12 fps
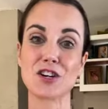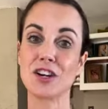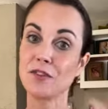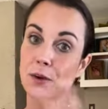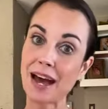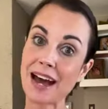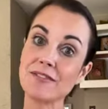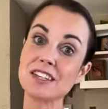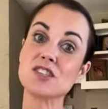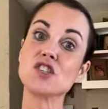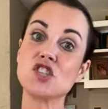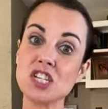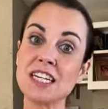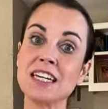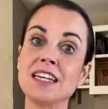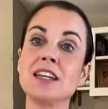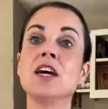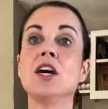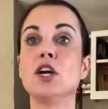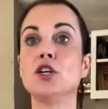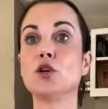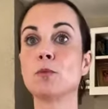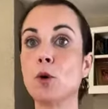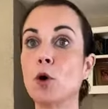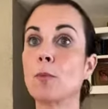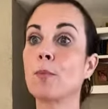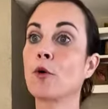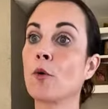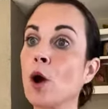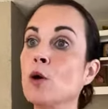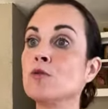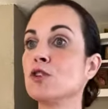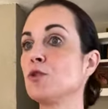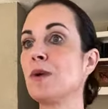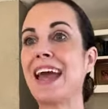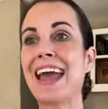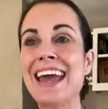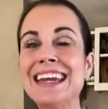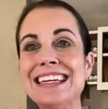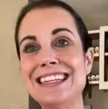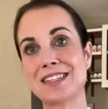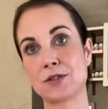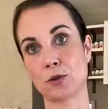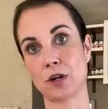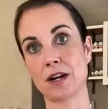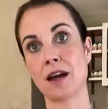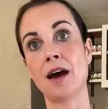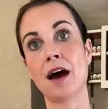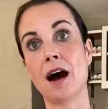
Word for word: If you have this gene, you're more prone to any sort